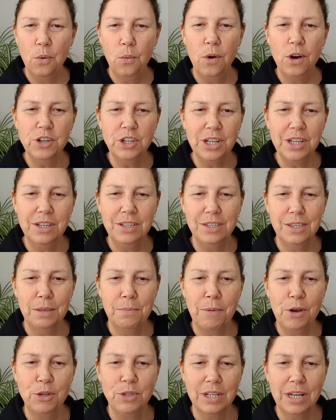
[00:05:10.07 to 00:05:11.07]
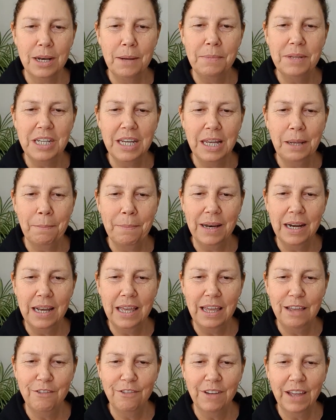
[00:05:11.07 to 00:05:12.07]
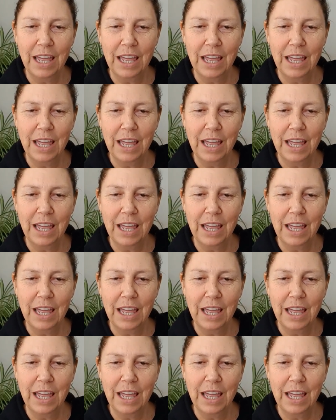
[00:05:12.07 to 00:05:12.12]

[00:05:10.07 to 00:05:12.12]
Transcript: What is the most limiting belief